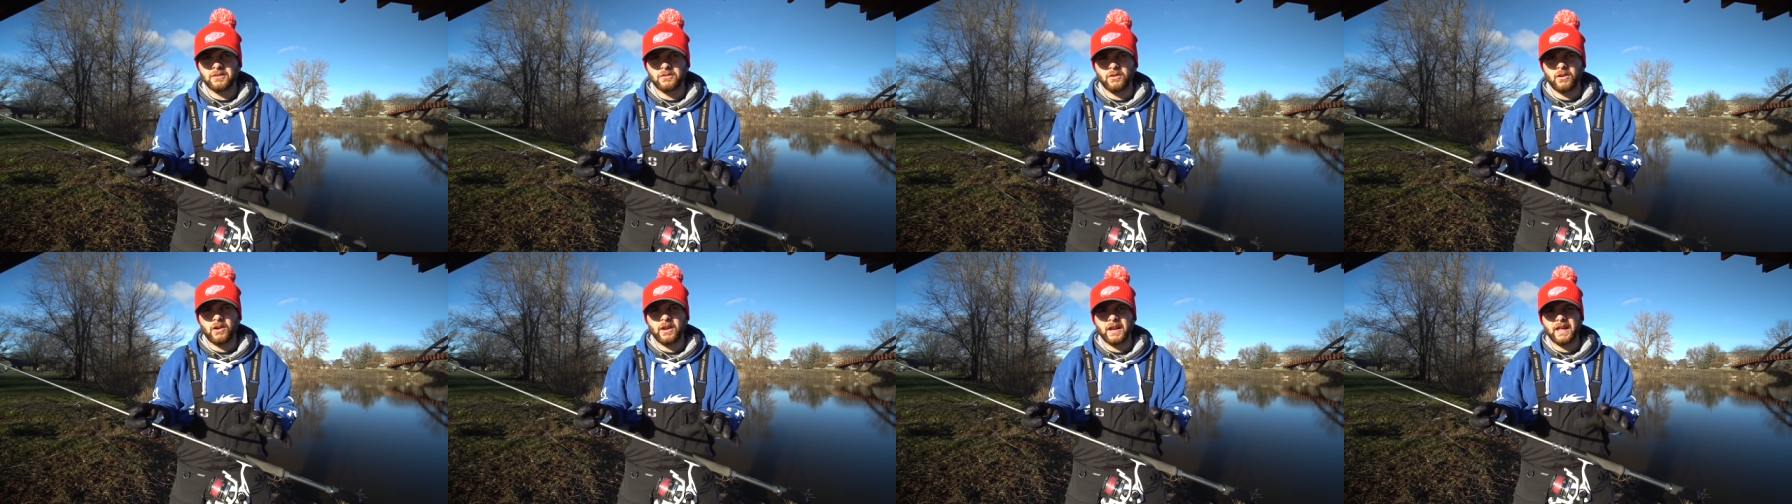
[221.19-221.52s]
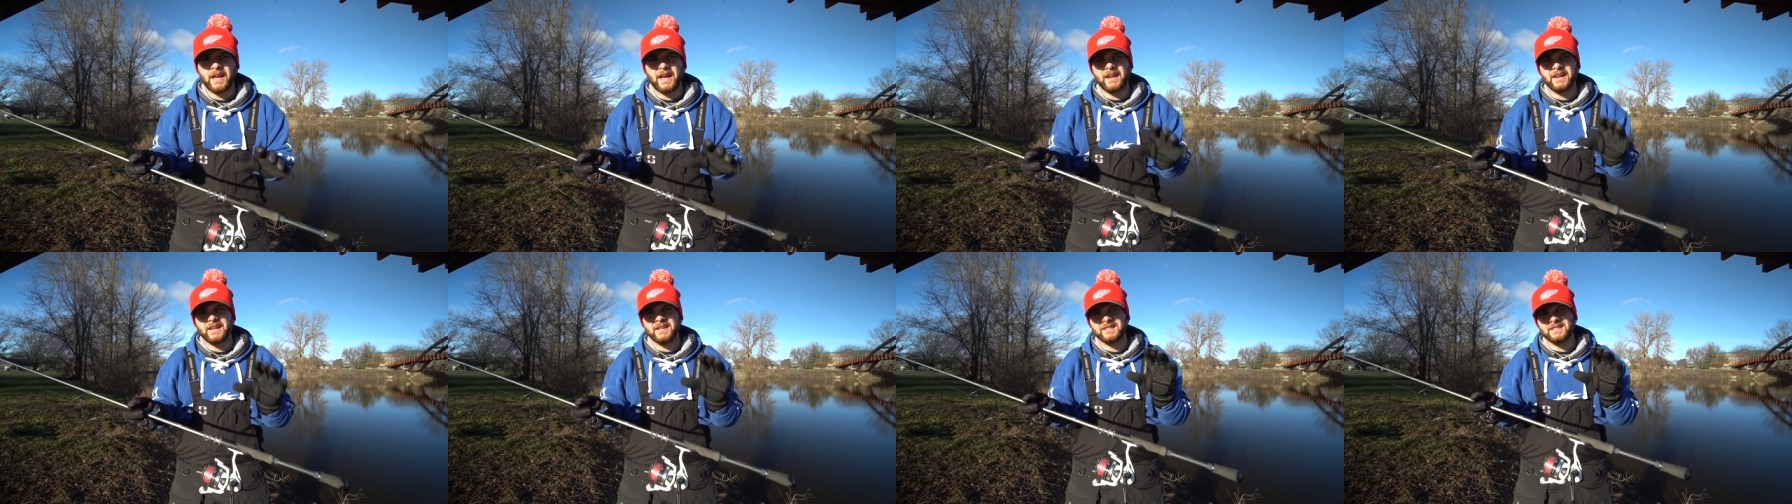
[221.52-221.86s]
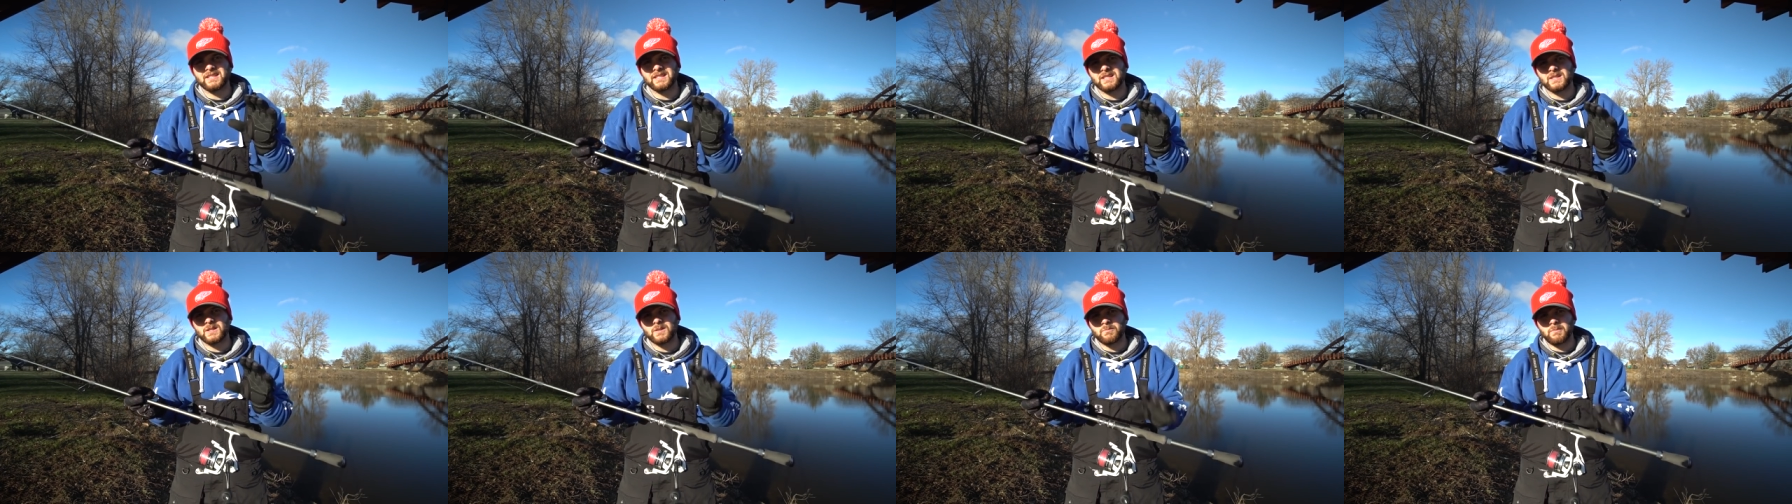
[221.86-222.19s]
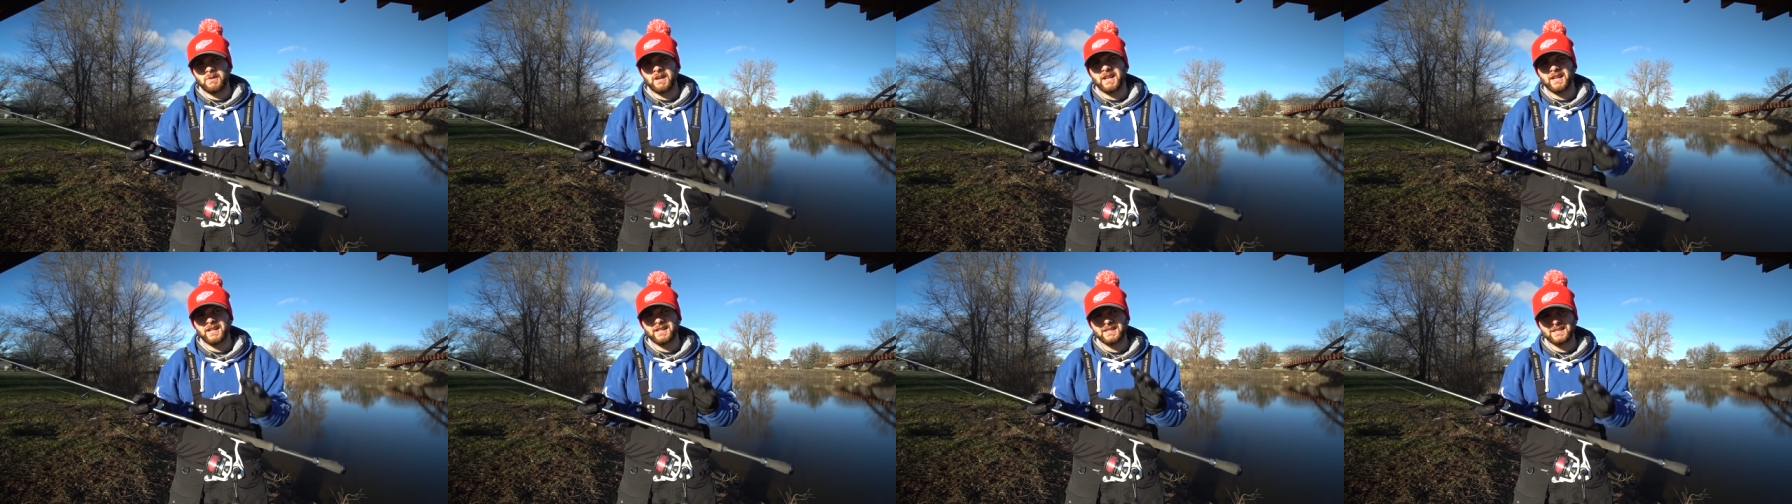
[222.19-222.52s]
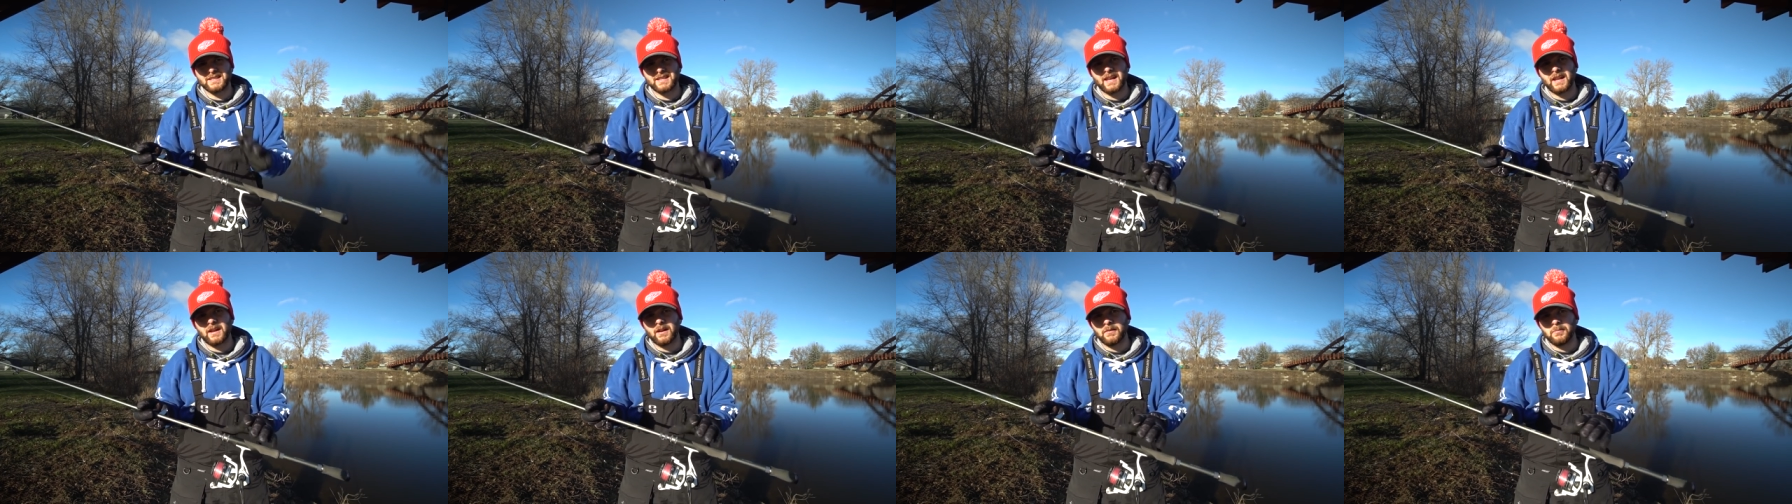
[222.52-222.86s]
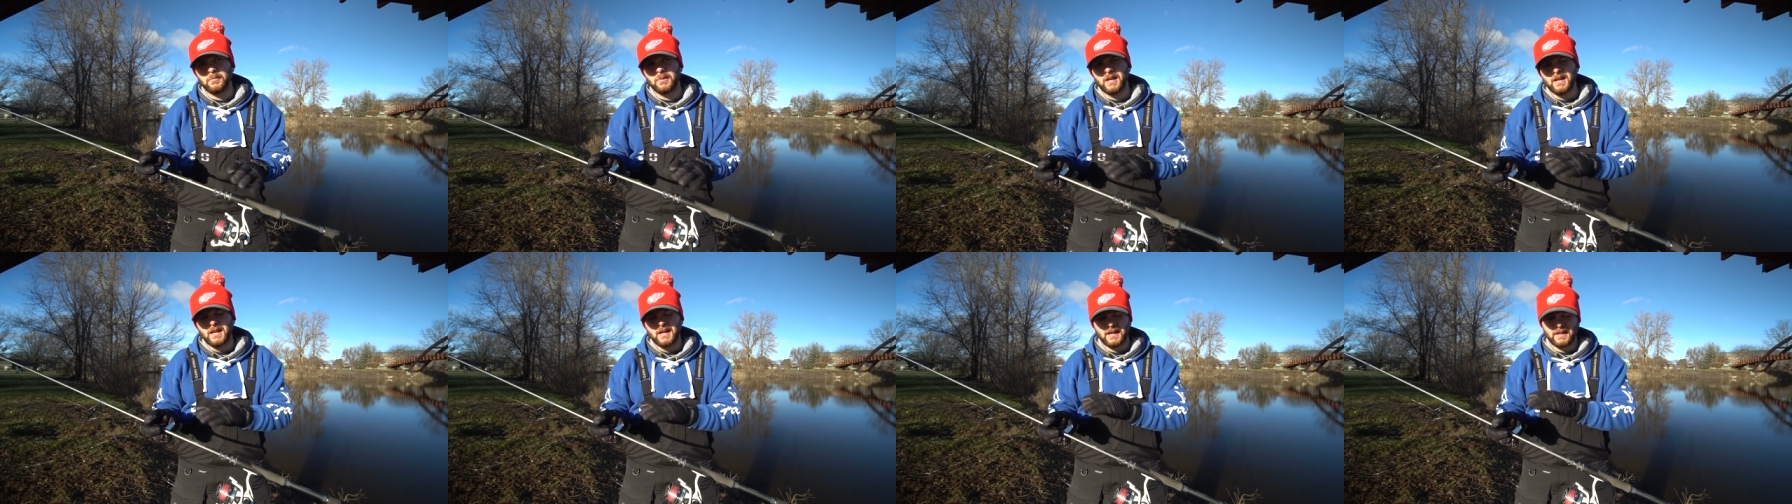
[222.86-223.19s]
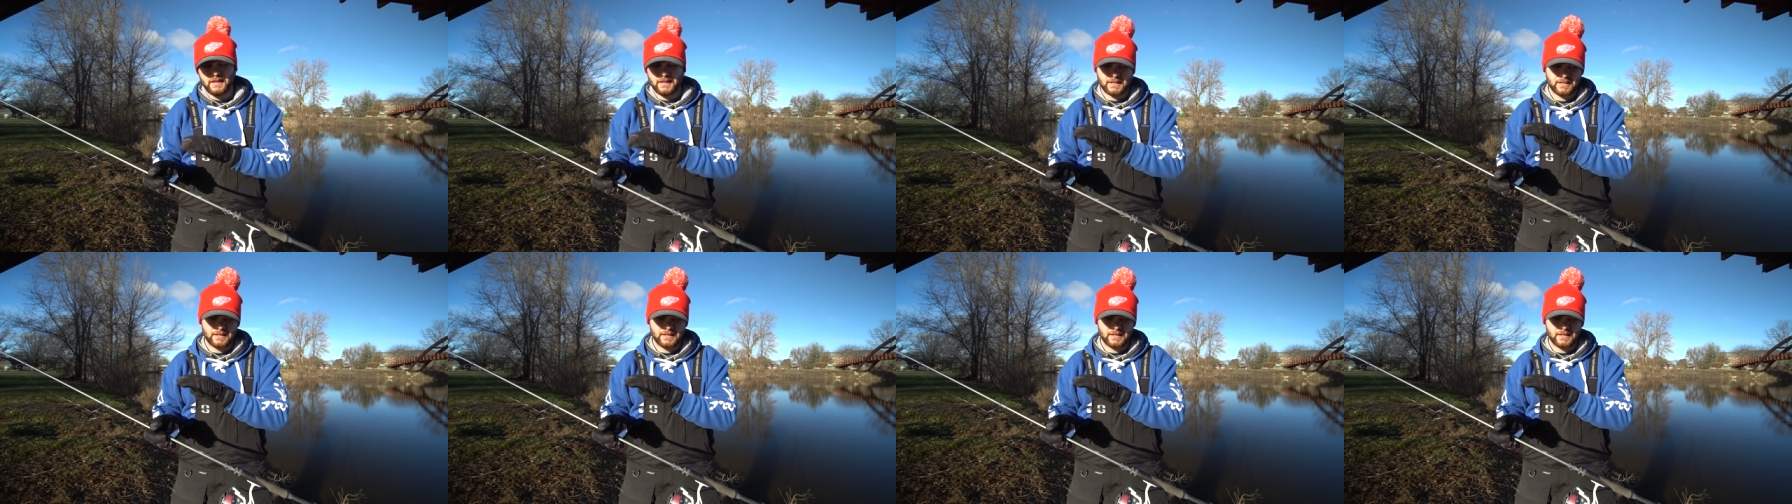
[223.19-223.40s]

throw it on is a spinning setup, and